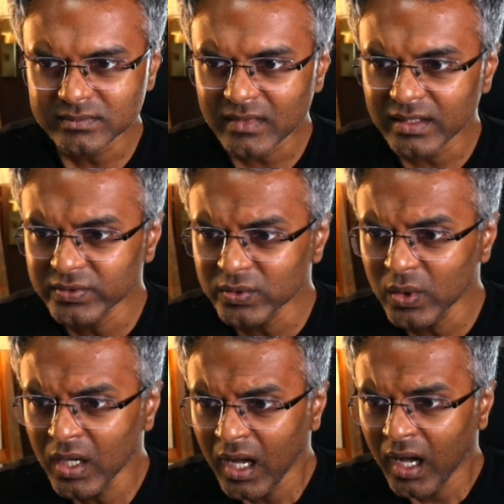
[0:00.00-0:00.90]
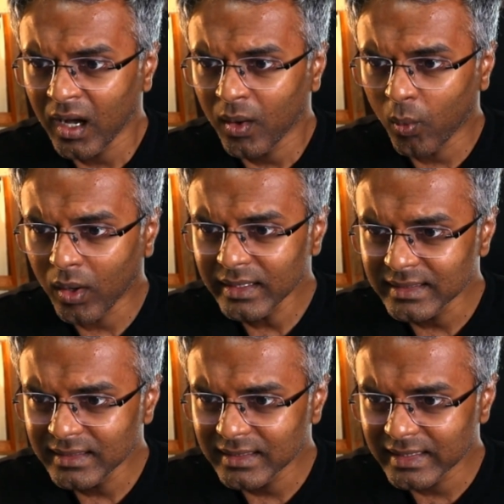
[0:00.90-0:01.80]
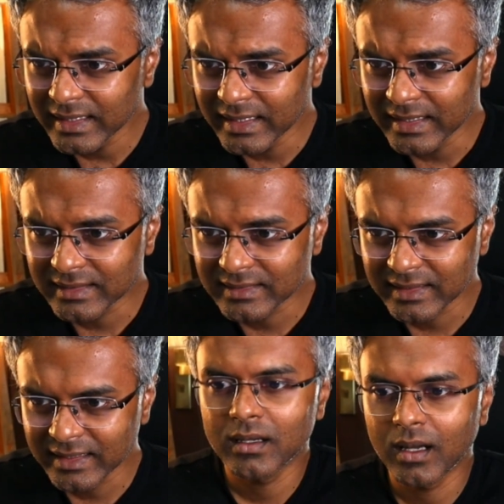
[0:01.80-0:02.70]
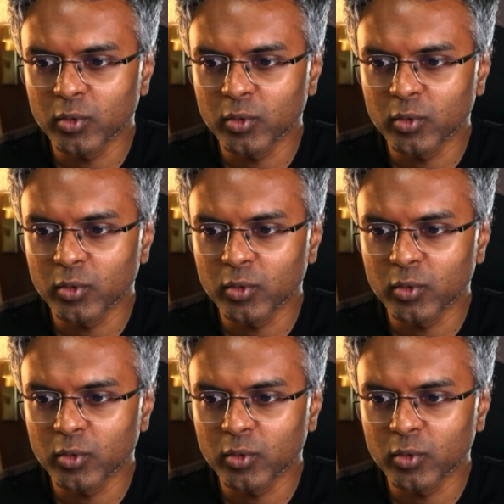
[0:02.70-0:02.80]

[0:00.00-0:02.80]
So what it did, it said, okay,